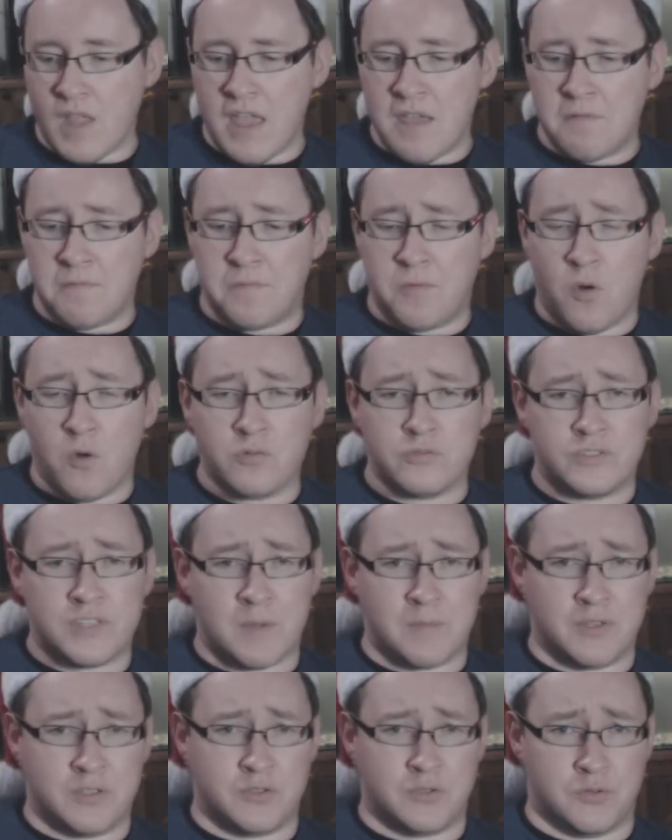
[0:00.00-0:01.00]
it follows
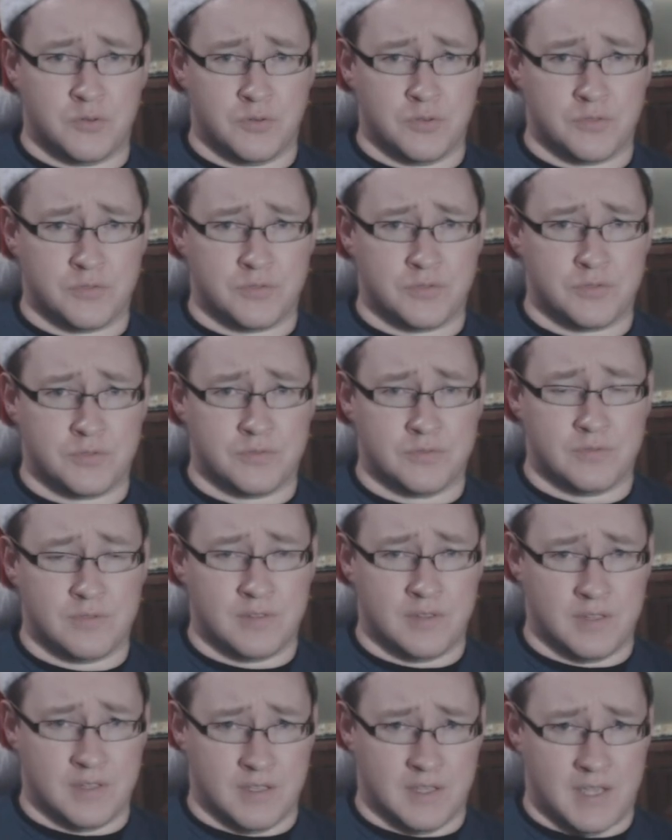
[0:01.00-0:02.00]
Jimmy Stewart's
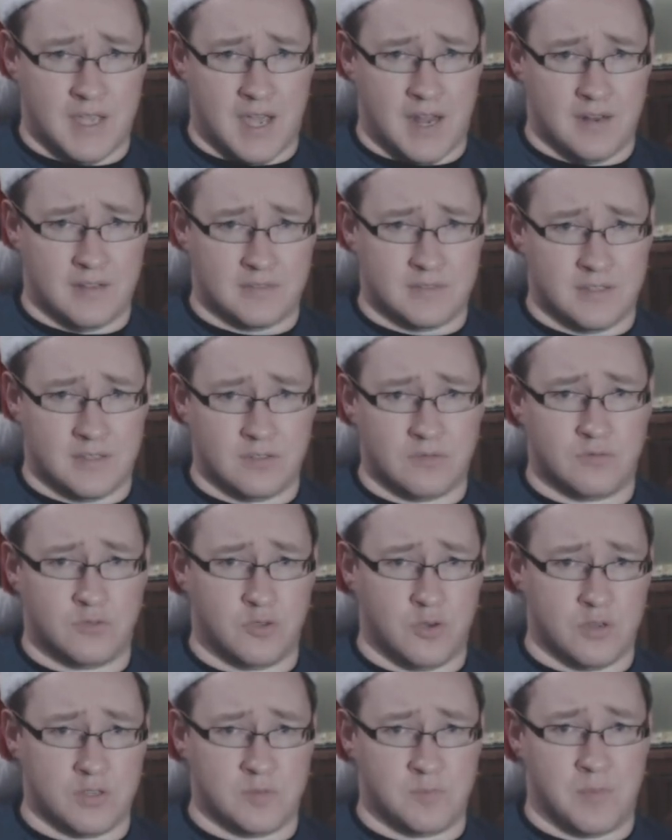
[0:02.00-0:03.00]
character,
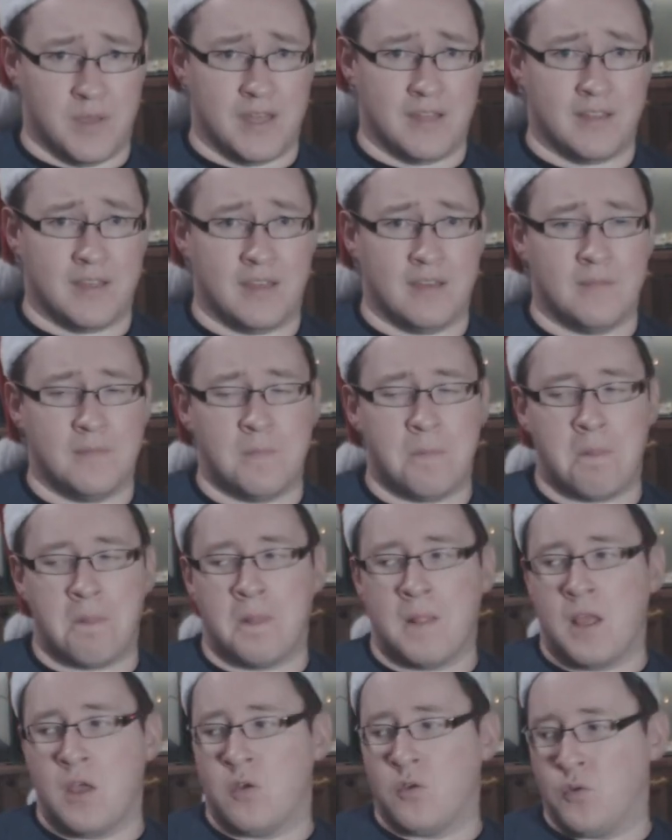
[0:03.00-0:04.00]
George Bailey,
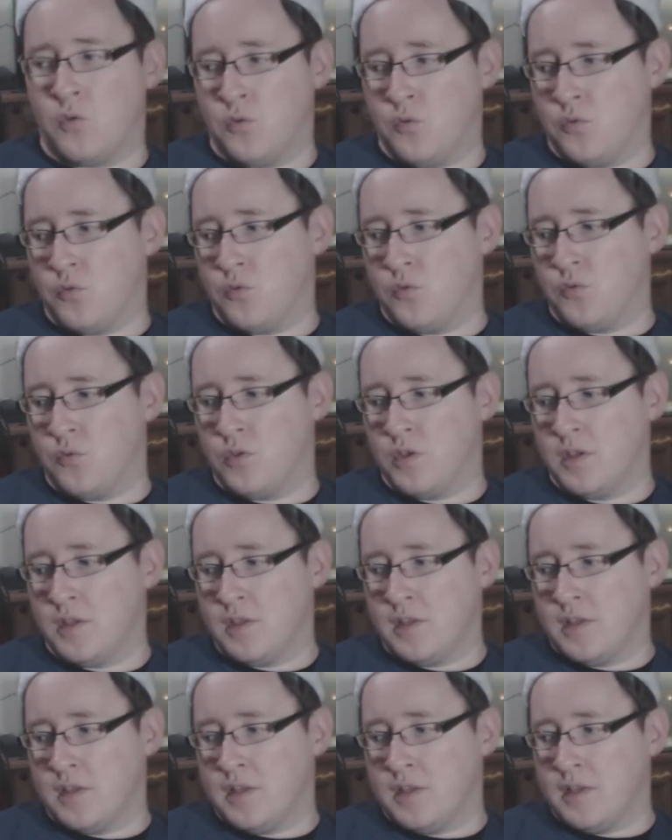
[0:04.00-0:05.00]
who
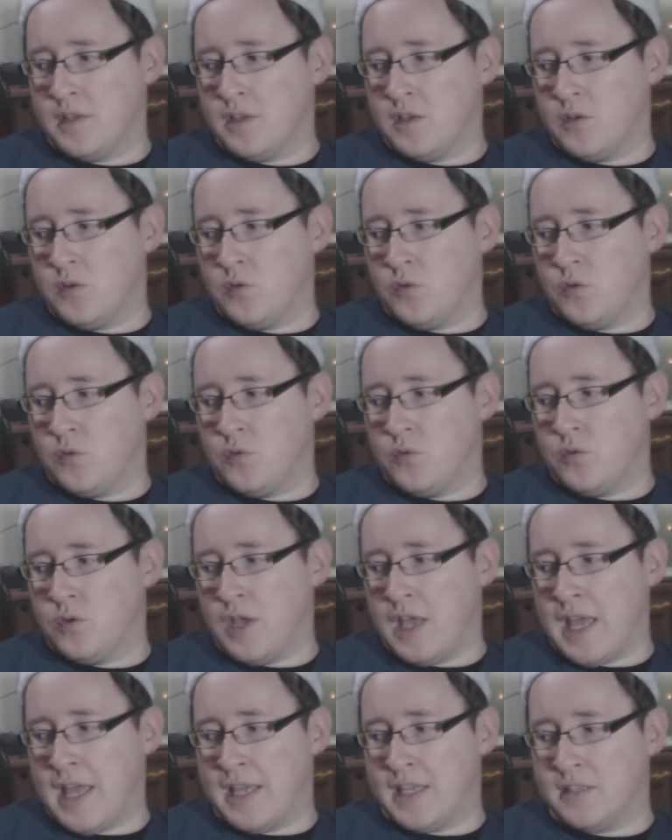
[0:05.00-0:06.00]

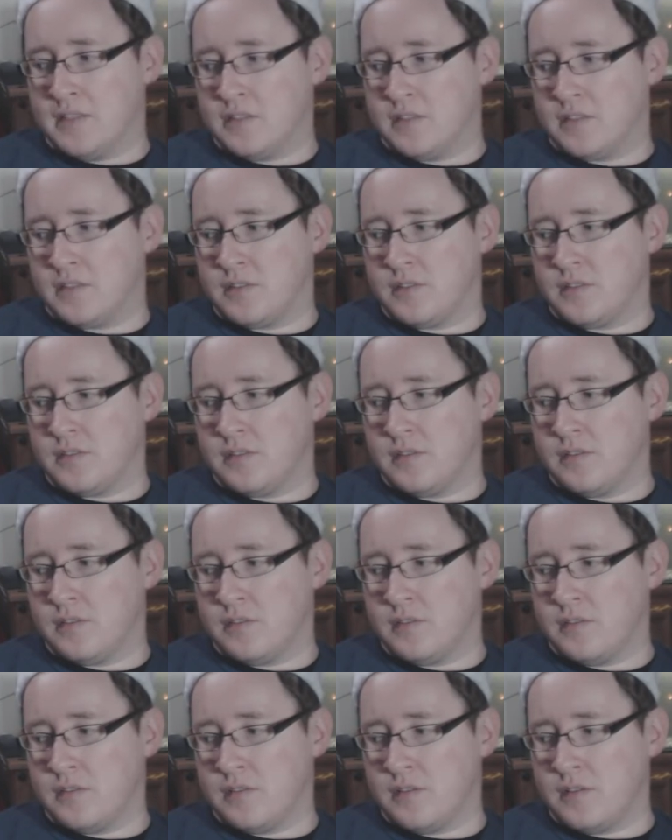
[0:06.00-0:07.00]
is
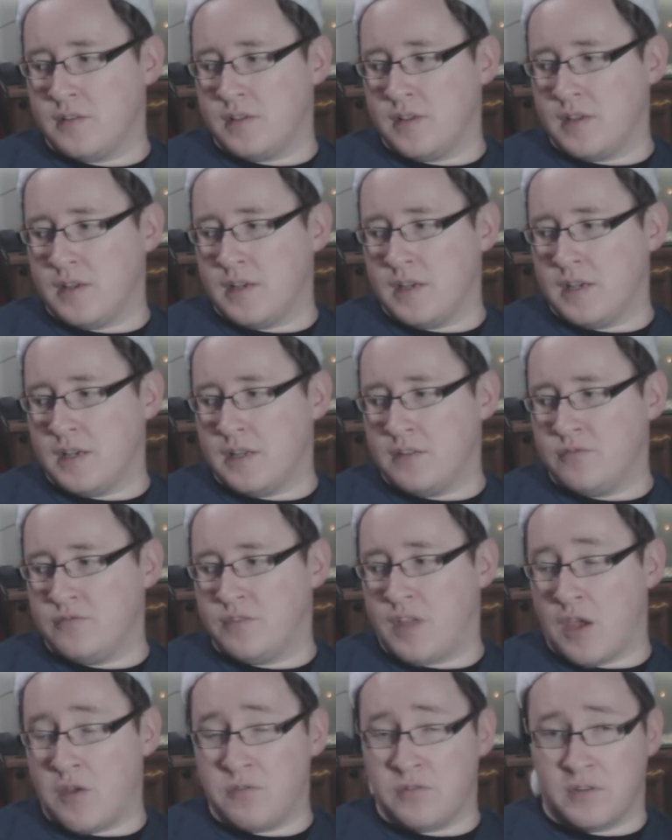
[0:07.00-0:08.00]

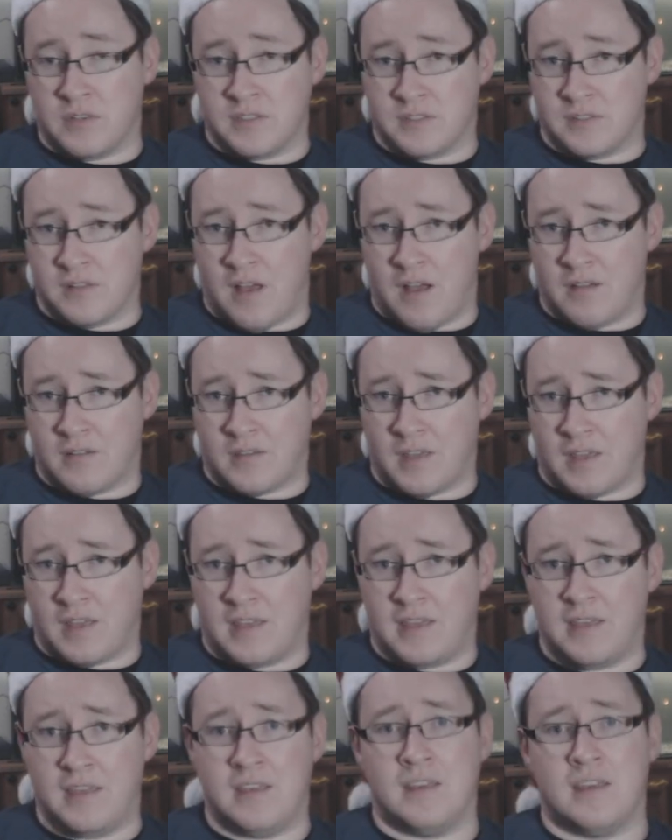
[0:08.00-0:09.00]
down on his luck.
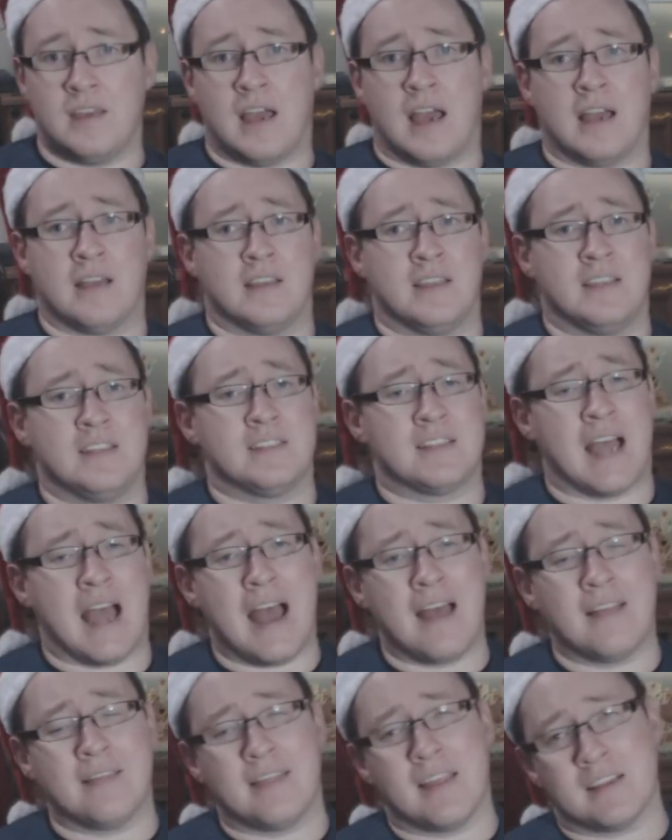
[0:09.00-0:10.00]
He's
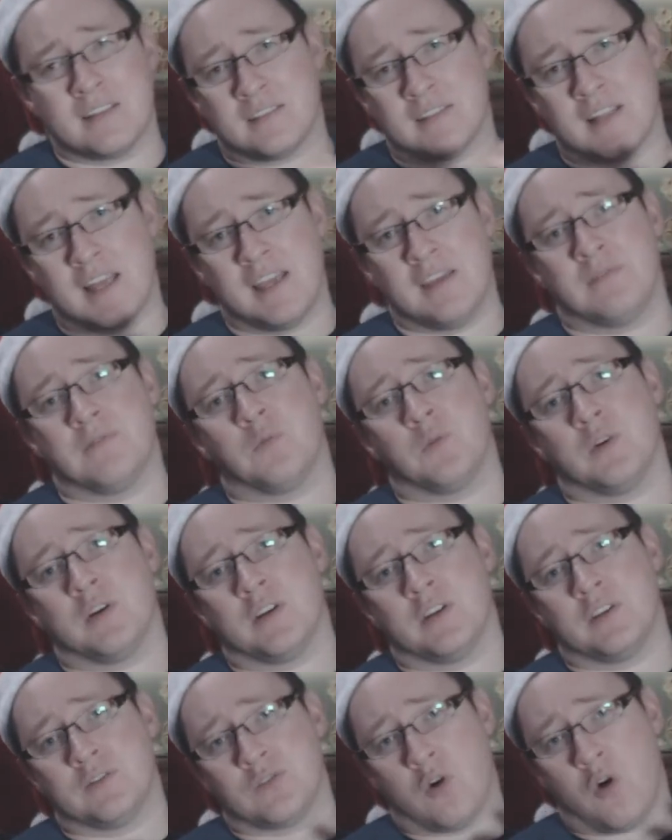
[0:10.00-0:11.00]
had this life where
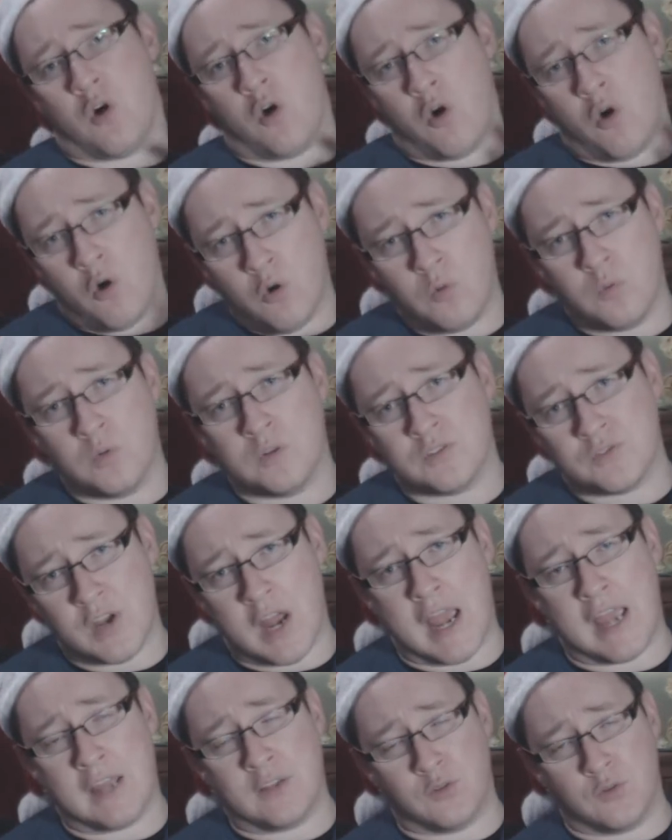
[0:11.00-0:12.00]
he's always
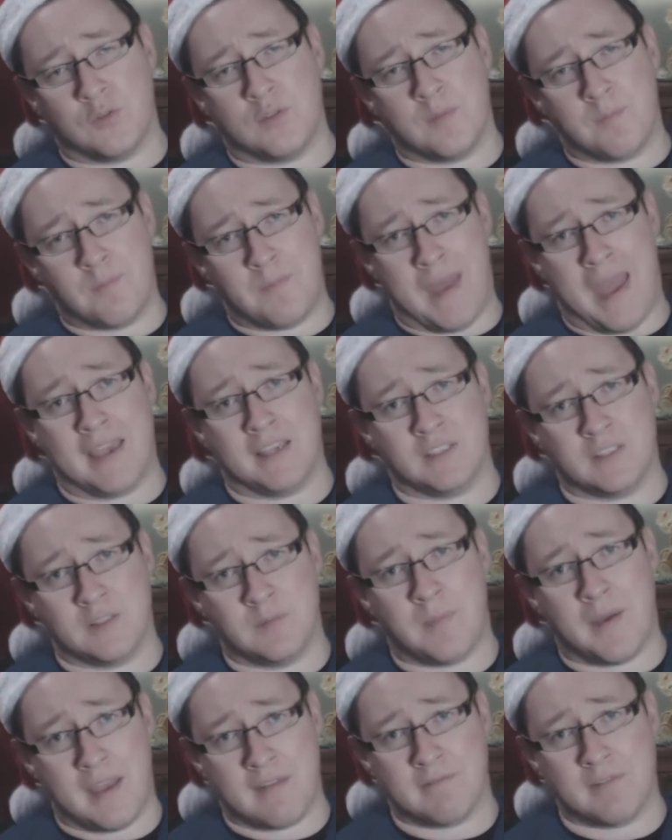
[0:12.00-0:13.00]
trying to do the best
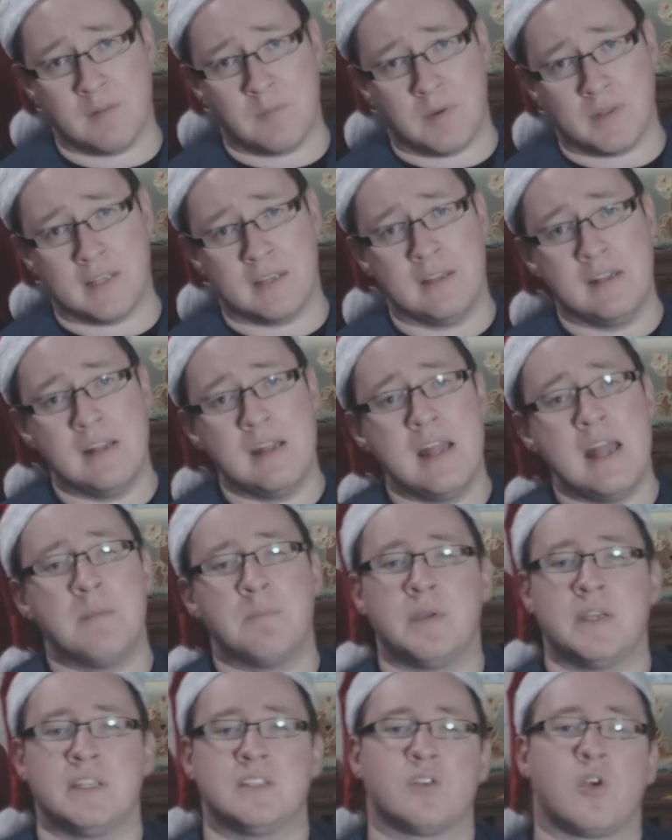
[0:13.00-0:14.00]
by everybody,
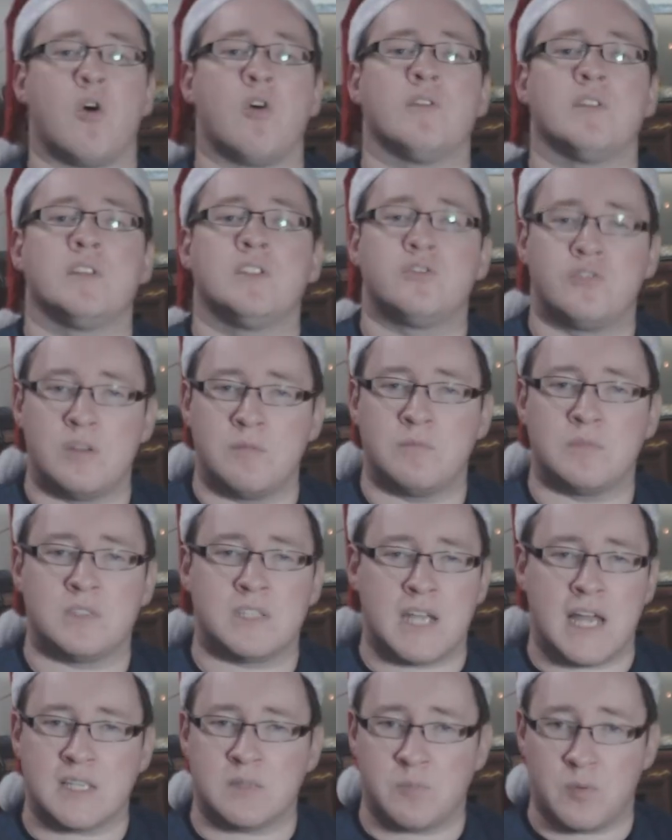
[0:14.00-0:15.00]
but he's got all these dreams
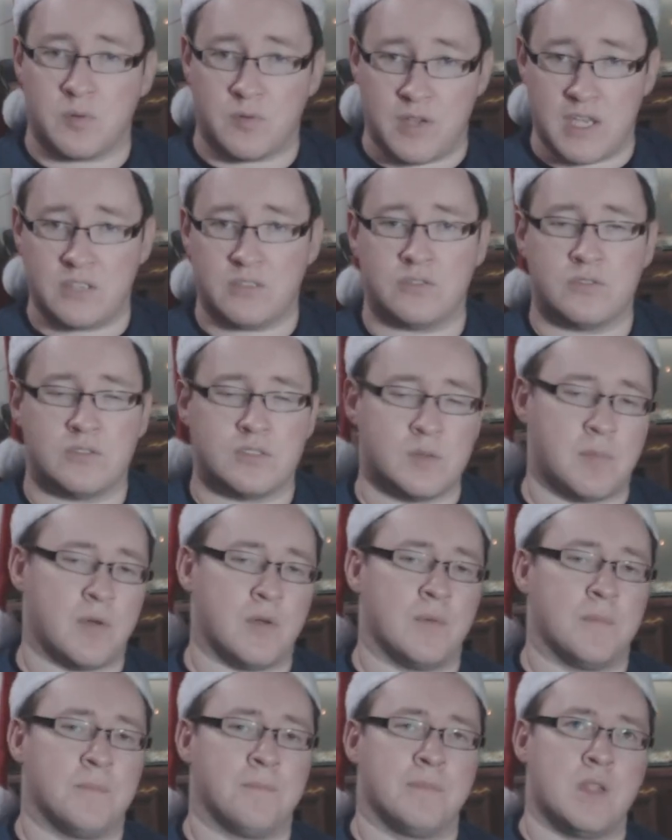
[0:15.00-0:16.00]
and aspirations
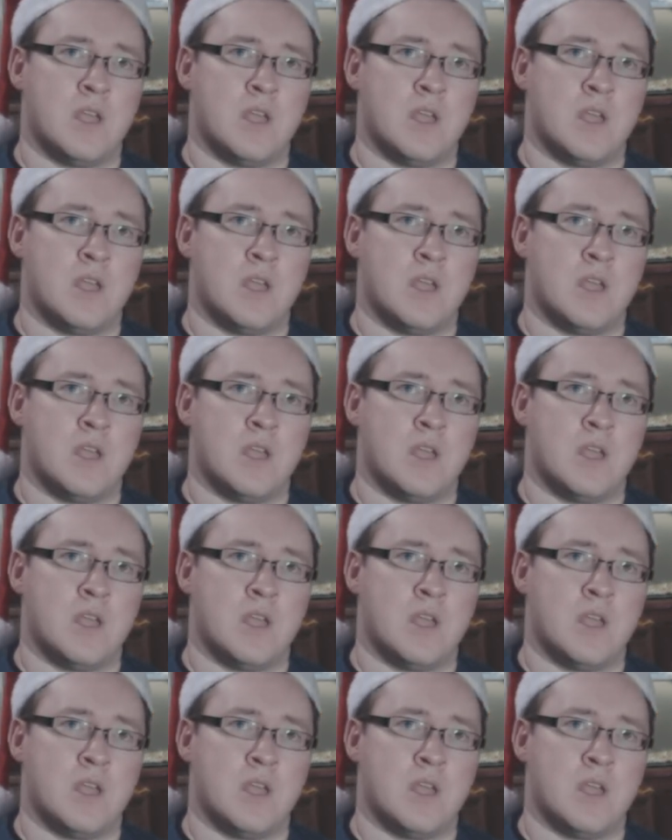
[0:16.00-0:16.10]
about